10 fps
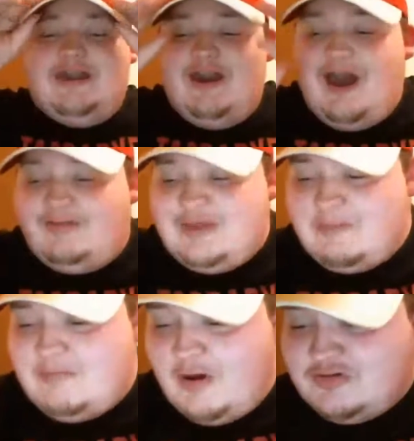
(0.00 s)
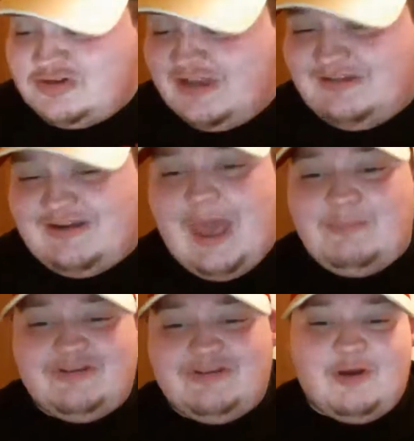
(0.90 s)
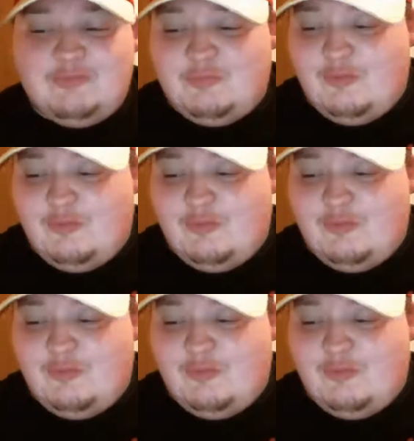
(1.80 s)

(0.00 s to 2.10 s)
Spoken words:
my God, the emotions in episode